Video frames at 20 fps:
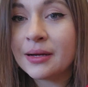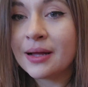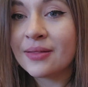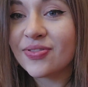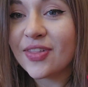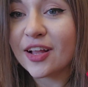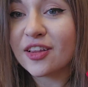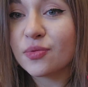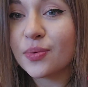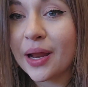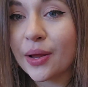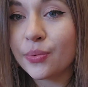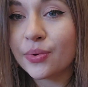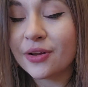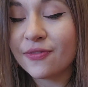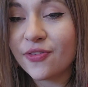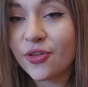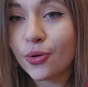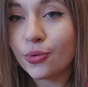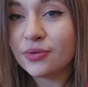that's what I would
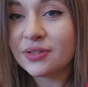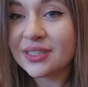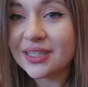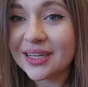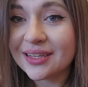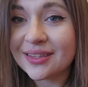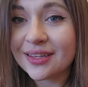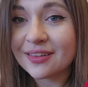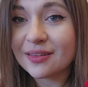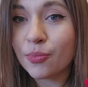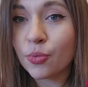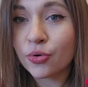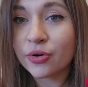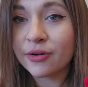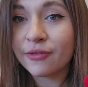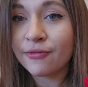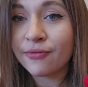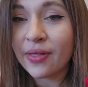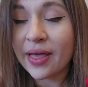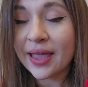have used, because it's more
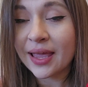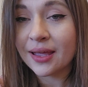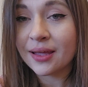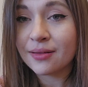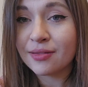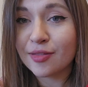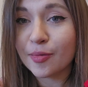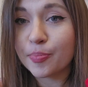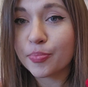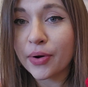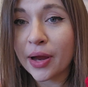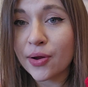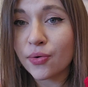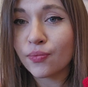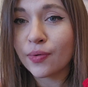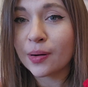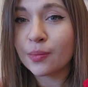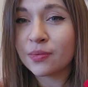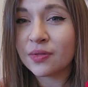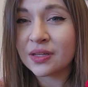of like the bright
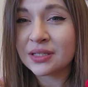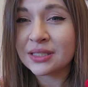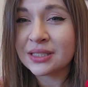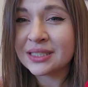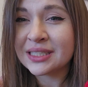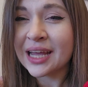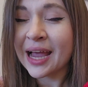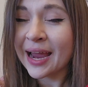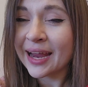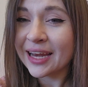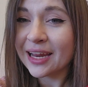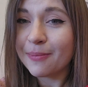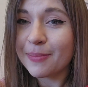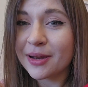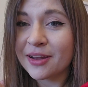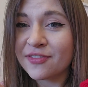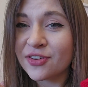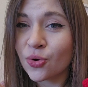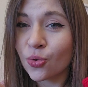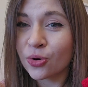red with a tiny bit
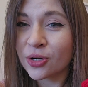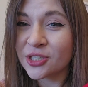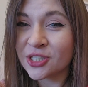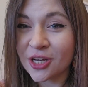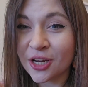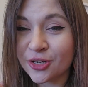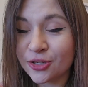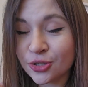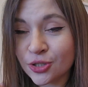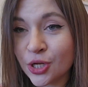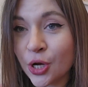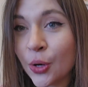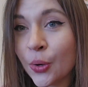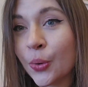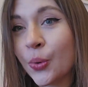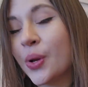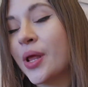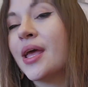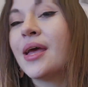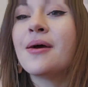of an orange
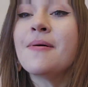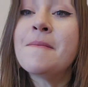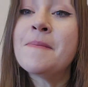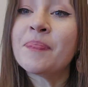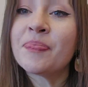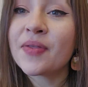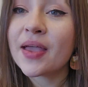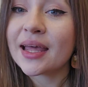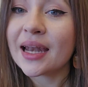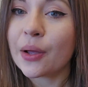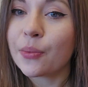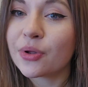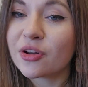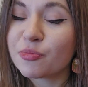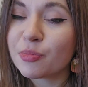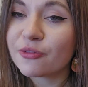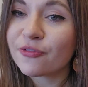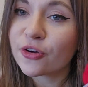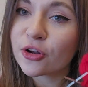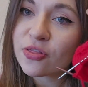undertone, and I would have
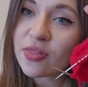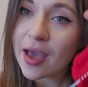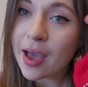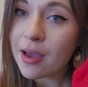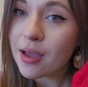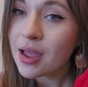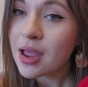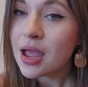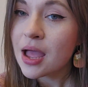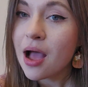preferred that.